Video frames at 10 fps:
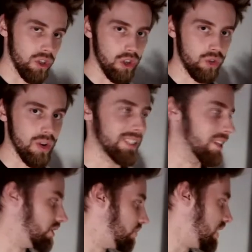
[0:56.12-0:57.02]
to address in
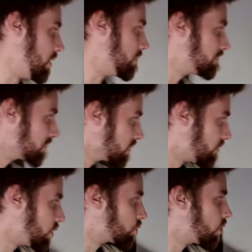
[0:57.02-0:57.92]
this video.
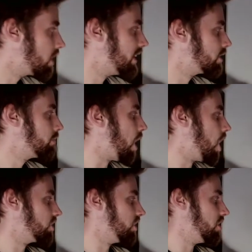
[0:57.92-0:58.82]
First one is
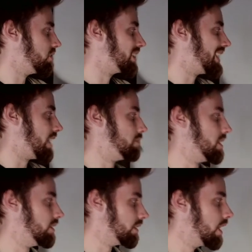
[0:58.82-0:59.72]
positive
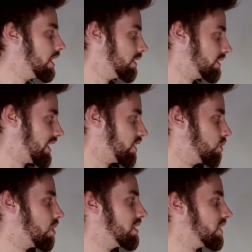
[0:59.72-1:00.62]
statement. Second
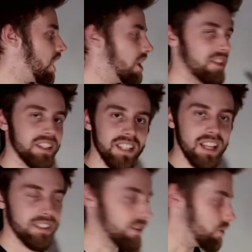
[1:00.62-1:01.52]
one is
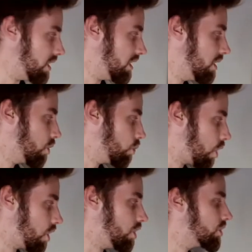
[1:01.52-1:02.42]
unnecessary
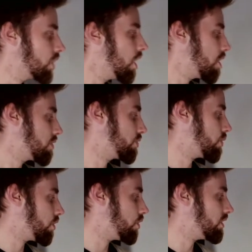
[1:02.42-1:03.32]
words.
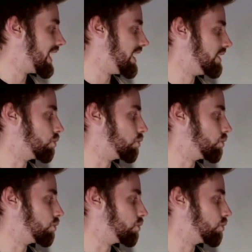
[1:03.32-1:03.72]
Third is